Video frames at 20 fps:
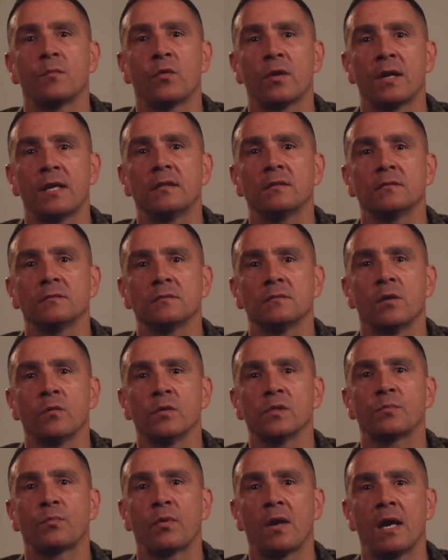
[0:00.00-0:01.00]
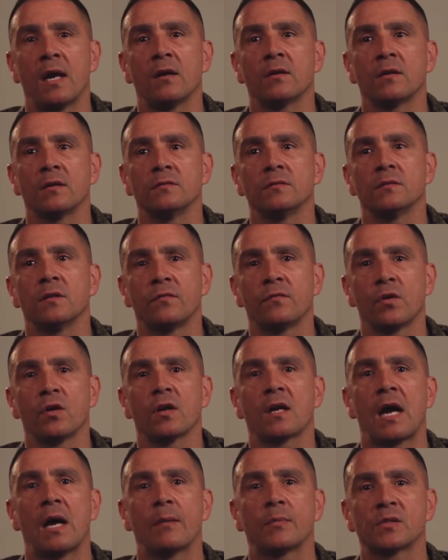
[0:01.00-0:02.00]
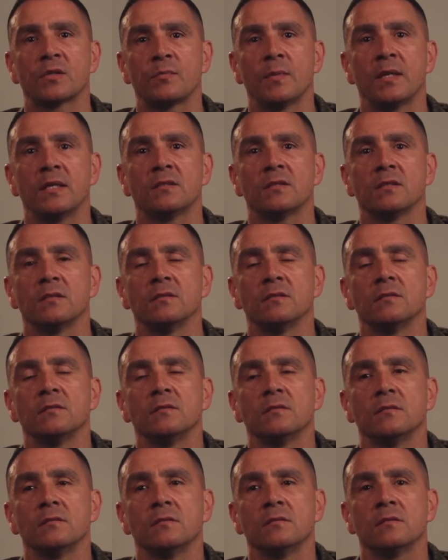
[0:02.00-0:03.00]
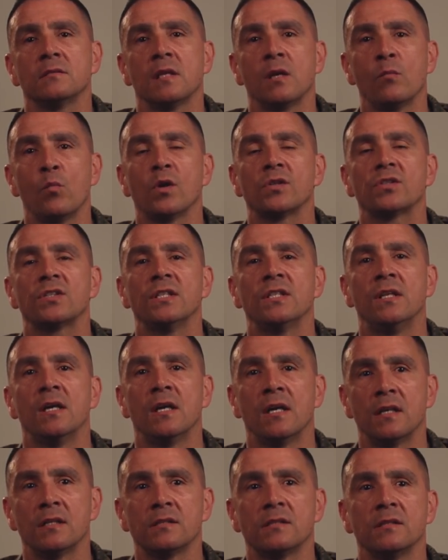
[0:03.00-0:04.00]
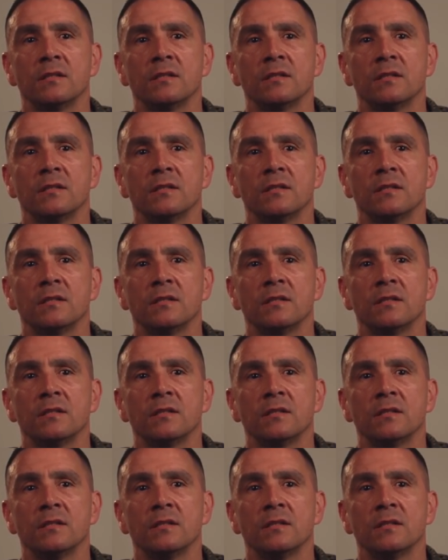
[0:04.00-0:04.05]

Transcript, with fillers: Marine. Always proud of her accomplishments and what she does.